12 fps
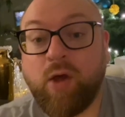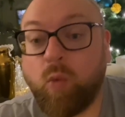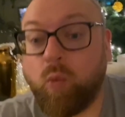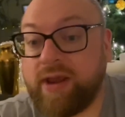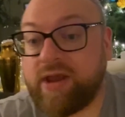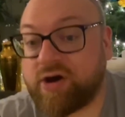
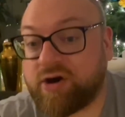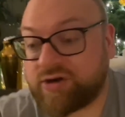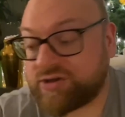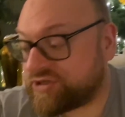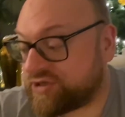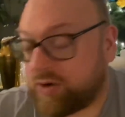we
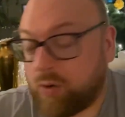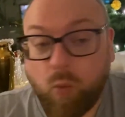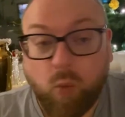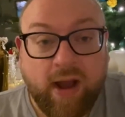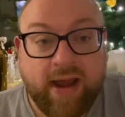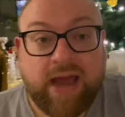got
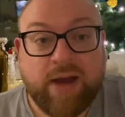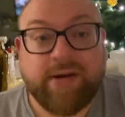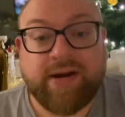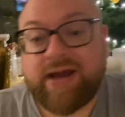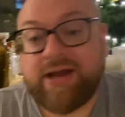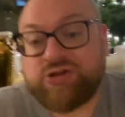one
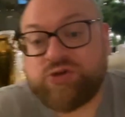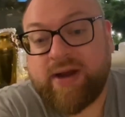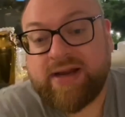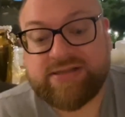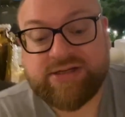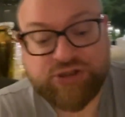hour and
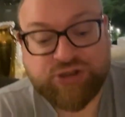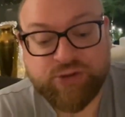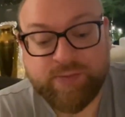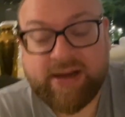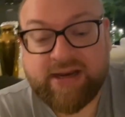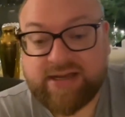22
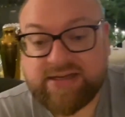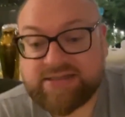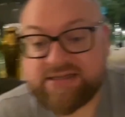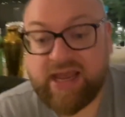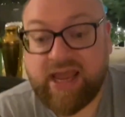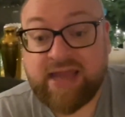
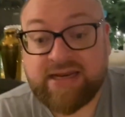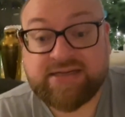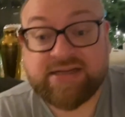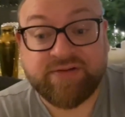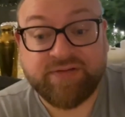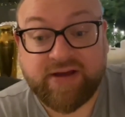minutes into
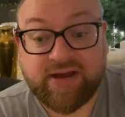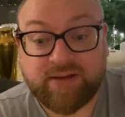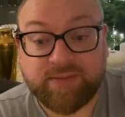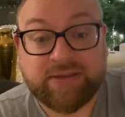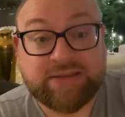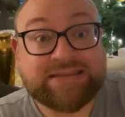the
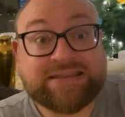film.